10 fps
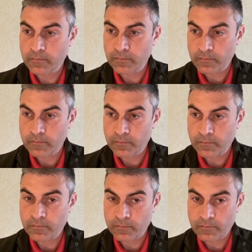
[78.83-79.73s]

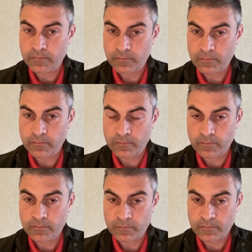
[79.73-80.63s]

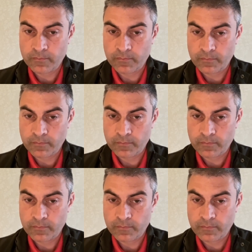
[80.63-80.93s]
No words are spoken by the person on screen.